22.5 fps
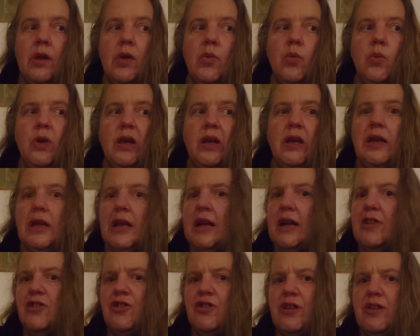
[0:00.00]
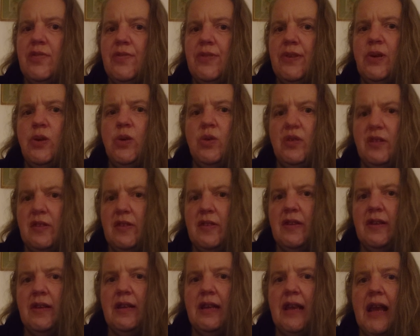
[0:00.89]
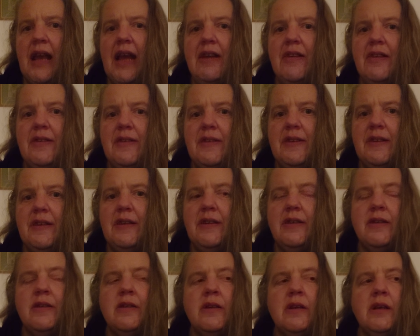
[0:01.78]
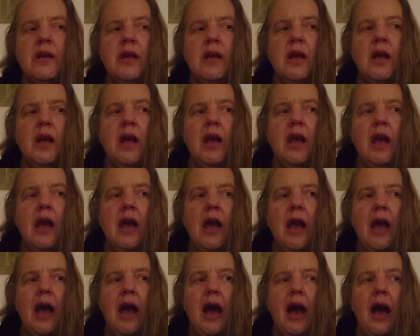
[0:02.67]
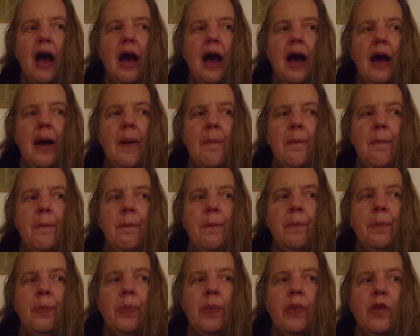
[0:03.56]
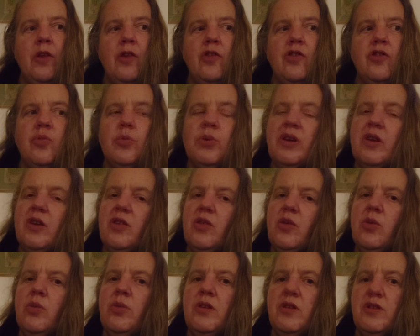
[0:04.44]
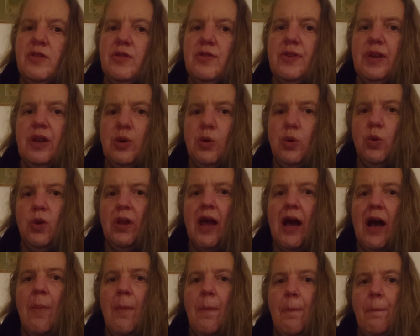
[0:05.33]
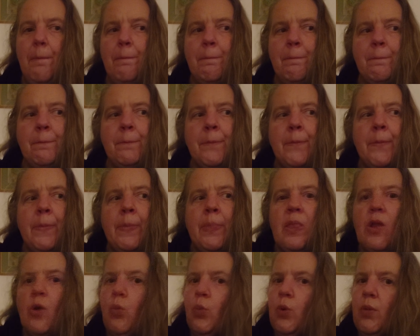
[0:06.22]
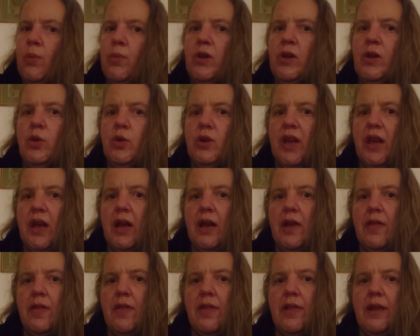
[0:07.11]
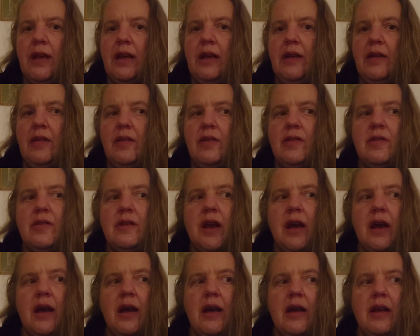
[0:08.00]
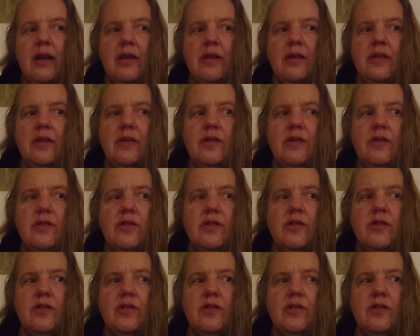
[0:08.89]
we can actually feel disconnected. So we can almost feel numb when we're looking at things, and